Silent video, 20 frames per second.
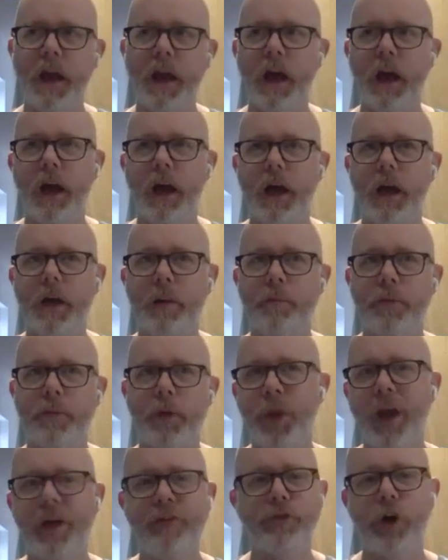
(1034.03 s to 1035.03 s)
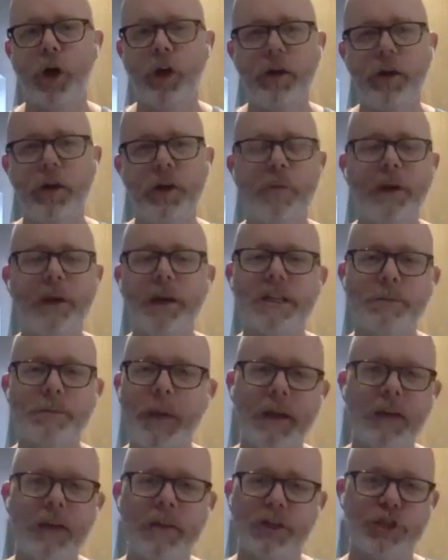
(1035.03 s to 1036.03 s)
we haven't got enough money to
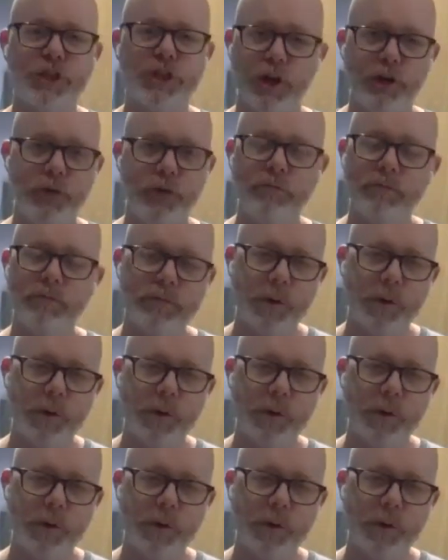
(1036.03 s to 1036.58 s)
make this show.